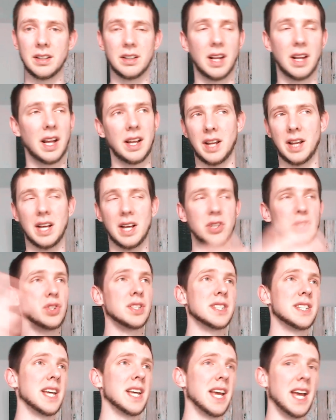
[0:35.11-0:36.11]
I
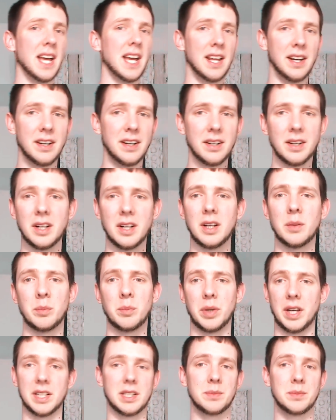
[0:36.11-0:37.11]
shouldn't say end,
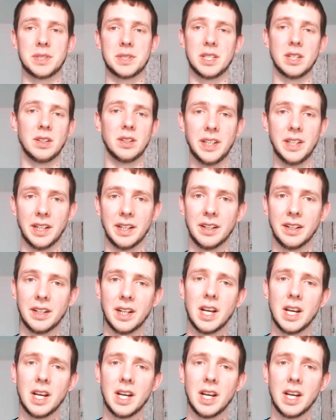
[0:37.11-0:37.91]
because I'm still in it.